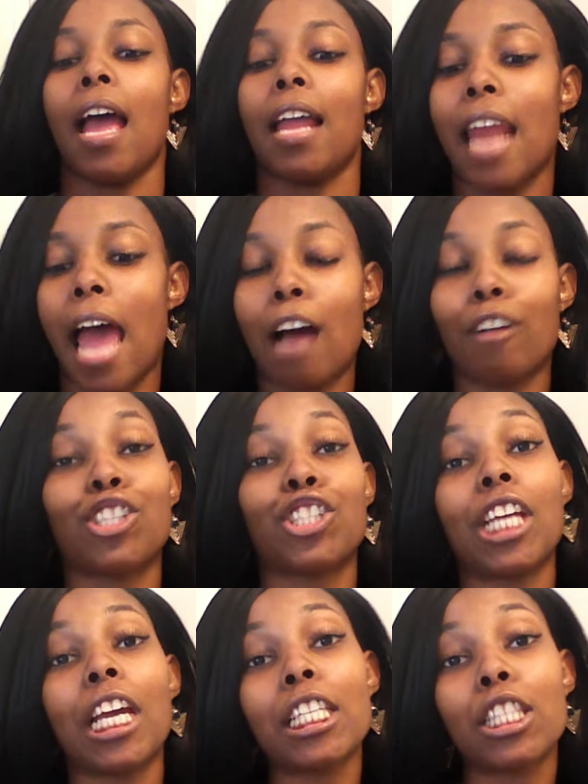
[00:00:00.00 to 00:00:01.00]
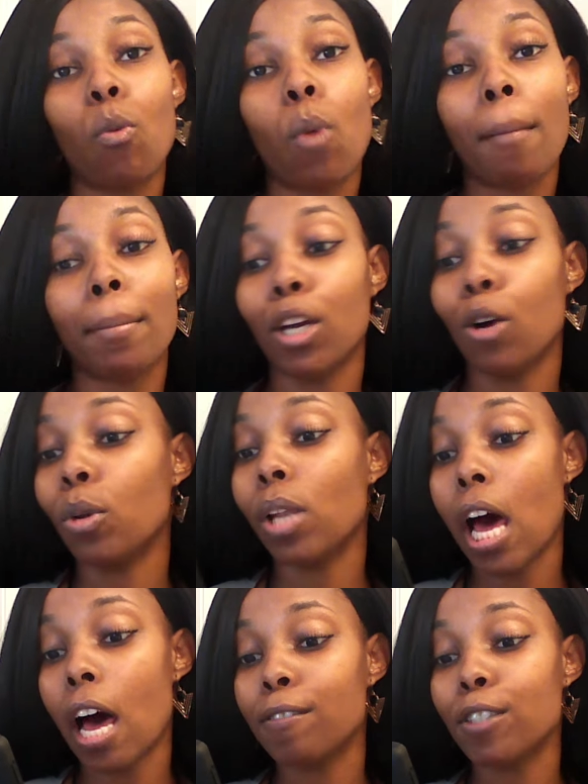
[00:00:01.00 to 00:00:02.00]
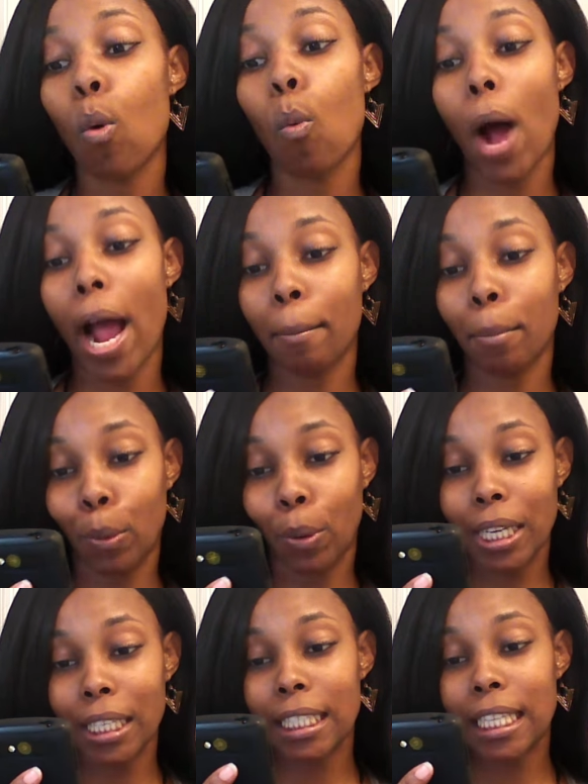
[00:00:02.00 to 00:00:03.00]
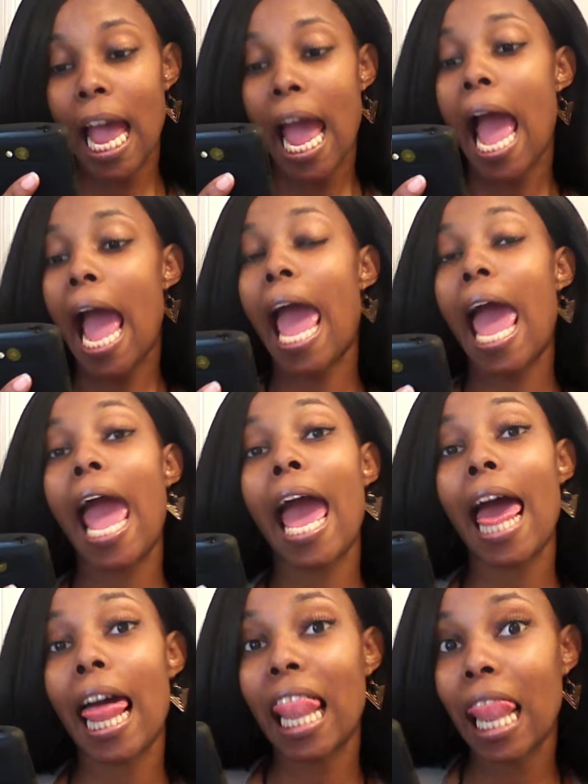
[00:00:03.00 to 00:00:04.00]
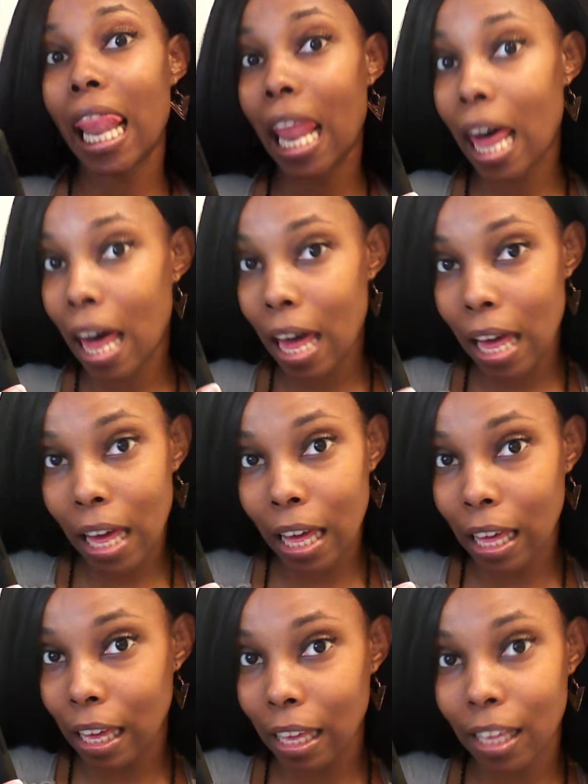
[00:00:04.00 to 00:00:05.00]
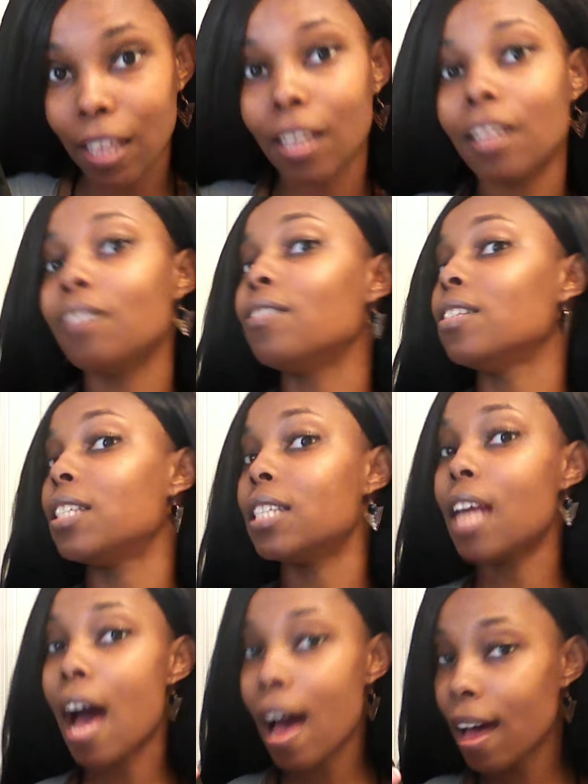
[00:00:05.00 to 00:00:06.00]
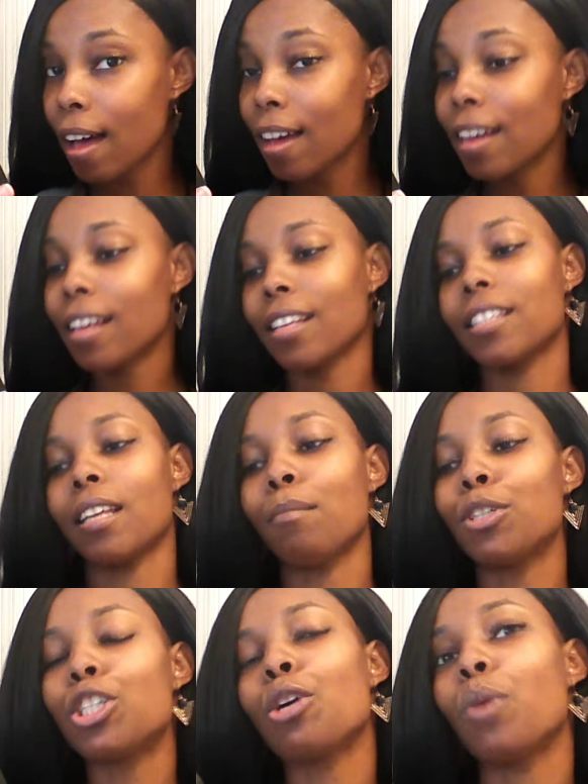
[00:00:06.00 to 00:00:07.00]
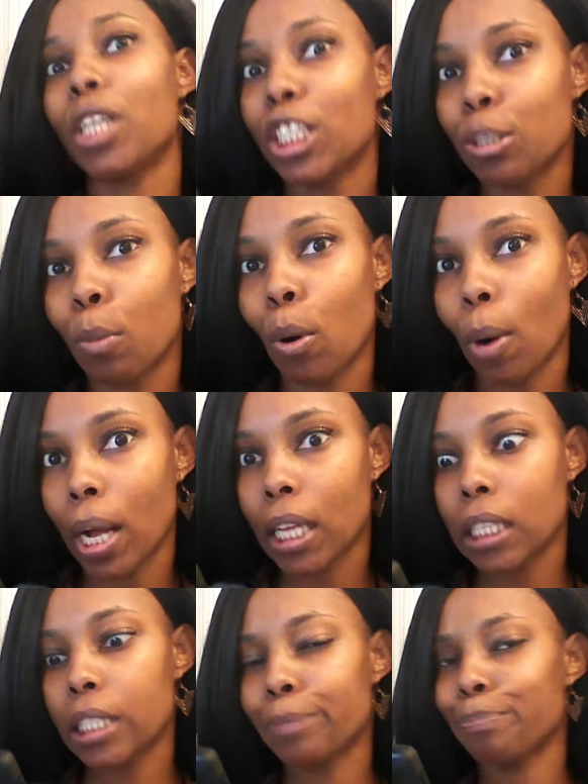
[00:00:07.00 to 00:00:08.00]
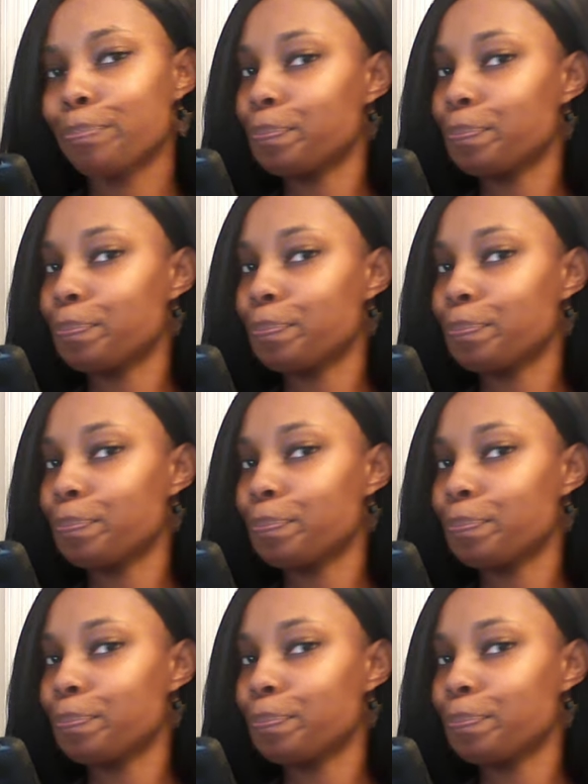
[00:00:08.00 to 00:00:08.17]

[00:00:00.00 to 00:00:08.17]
Now, she's a woman who loves white boys and loves some Jewish boys.